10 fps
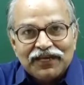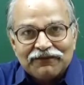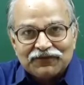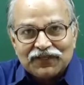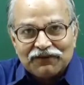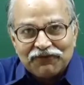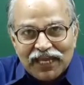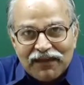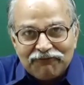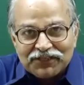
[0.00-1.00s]
waves, a
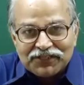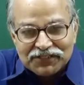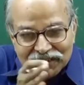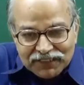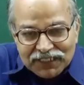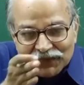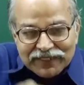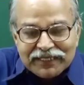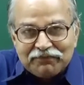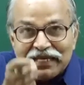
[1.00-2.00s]
wave which is
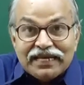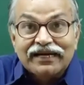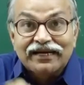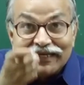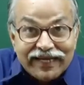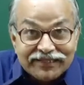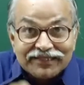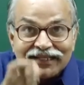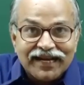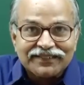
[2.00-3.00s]
continuously being
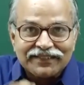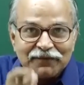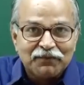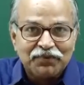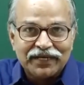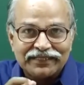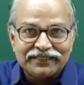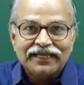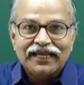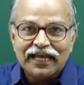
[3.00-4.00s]
created at some
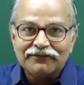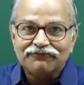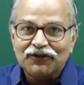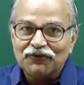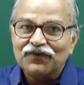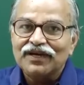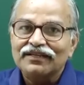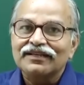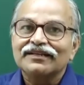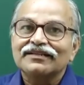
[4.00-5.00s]
point and from
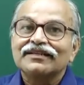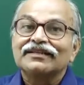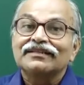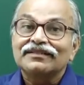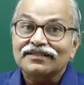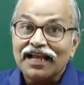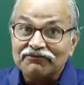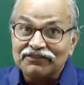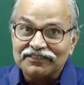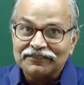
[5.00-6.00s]
where it
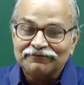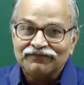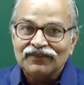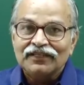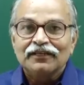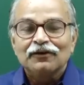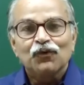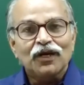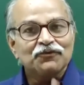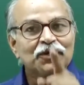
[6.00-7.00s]
travels.
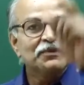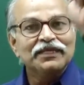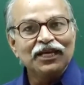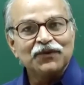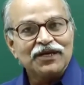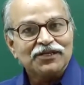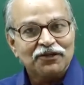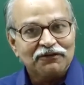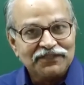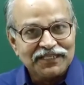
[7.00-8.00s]
What will be the
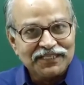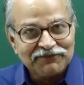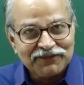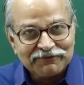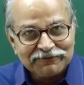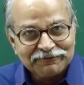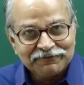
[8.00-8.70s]
equation of such a wave?